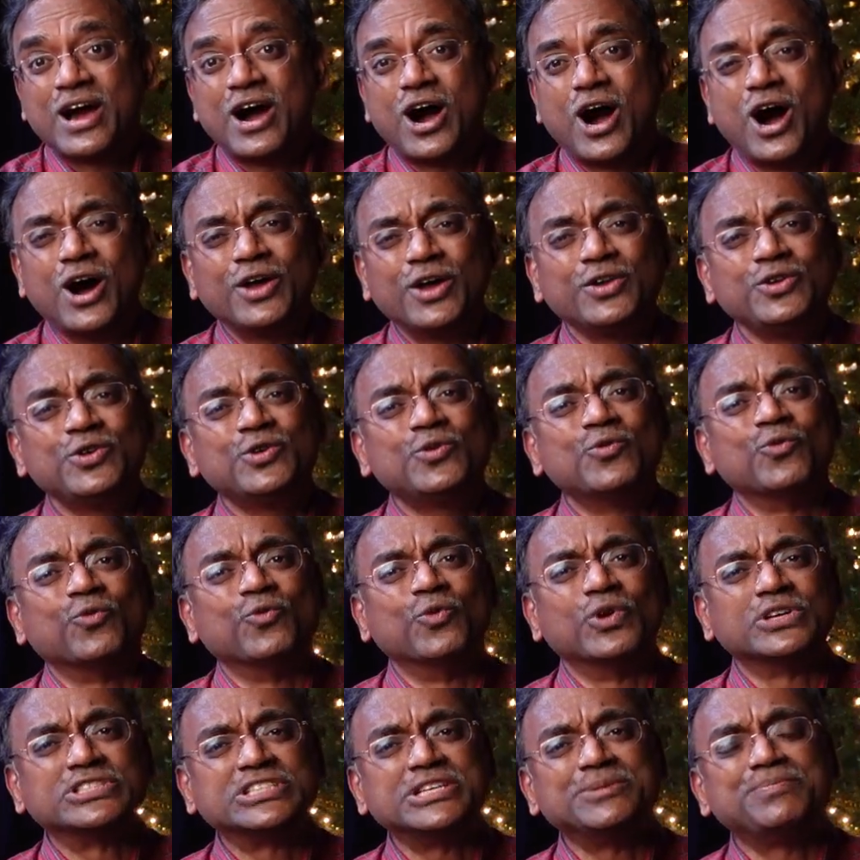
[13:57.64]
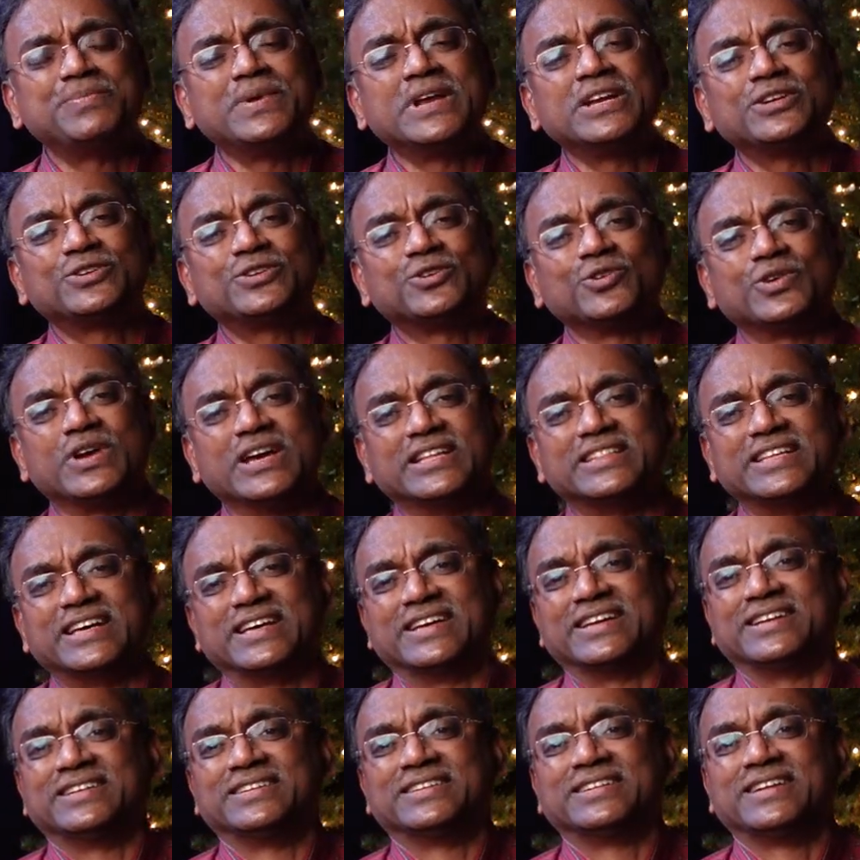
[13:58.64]
Are you worshiping together
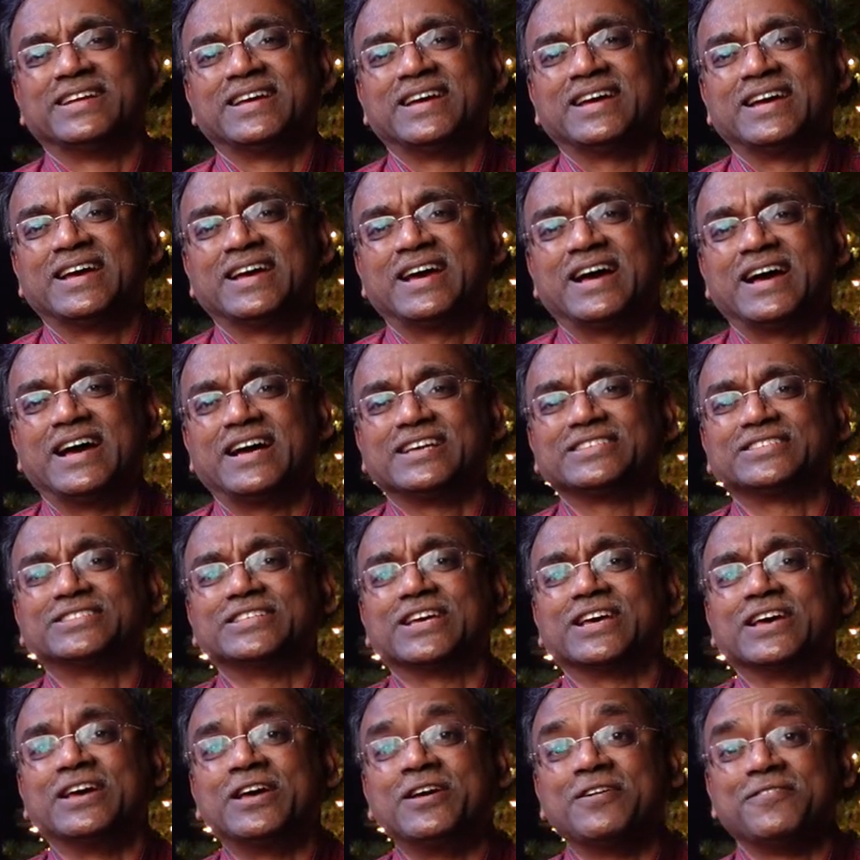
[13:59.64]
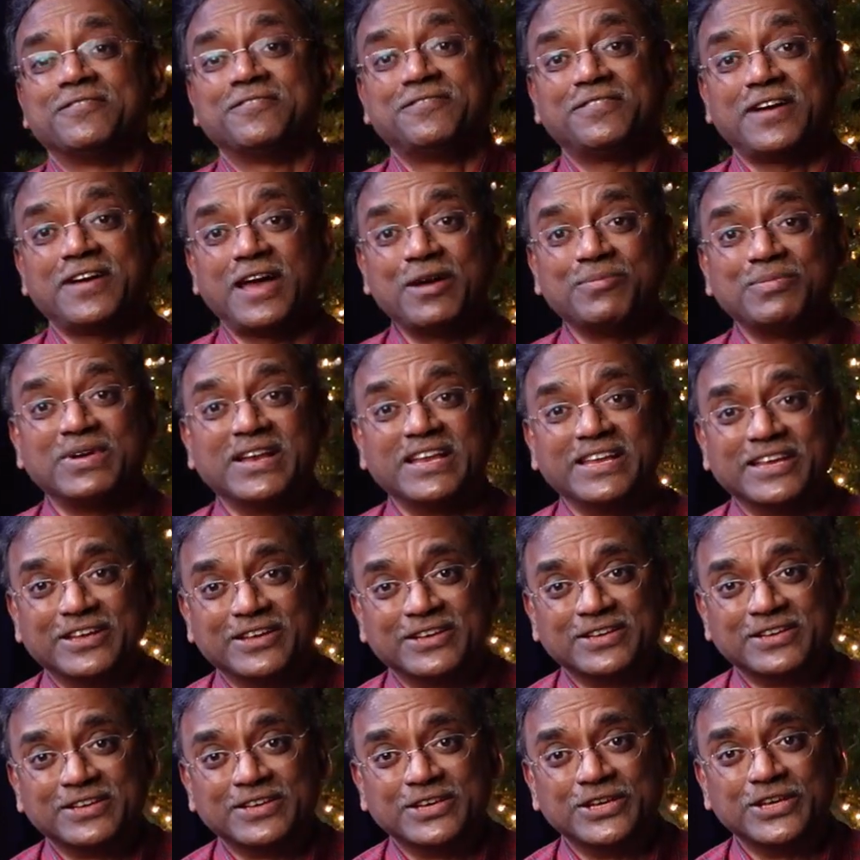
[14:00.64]
as a family?
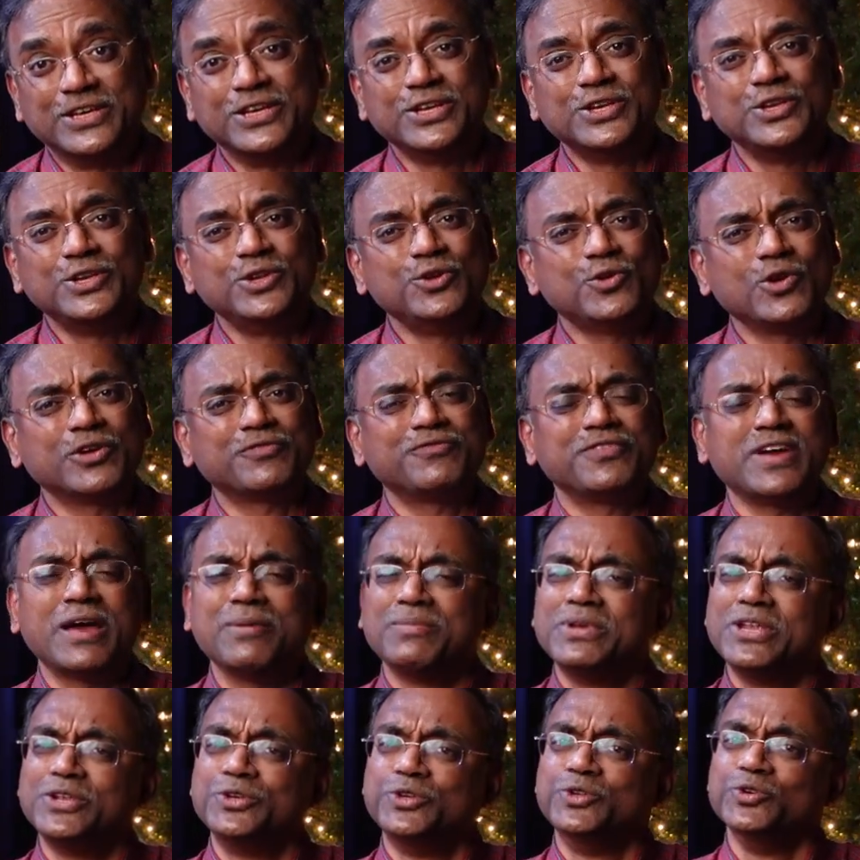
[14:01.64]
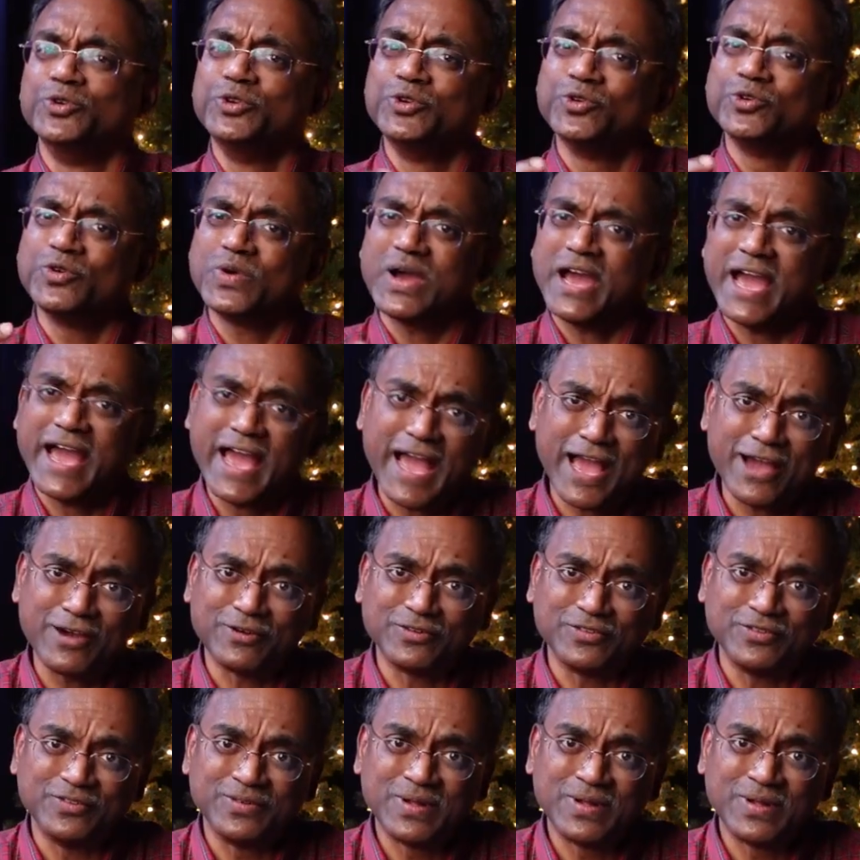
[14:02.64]
In your family, do you have